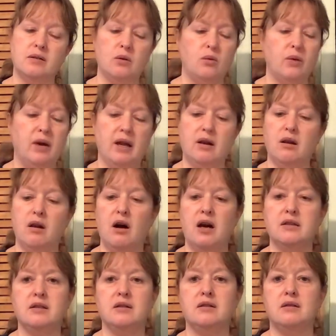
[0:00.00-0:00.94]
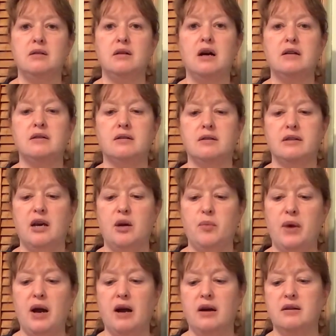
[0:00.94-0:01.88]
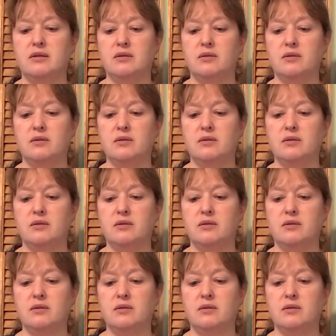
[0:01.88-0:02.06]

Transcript: So we had lots of setbacks.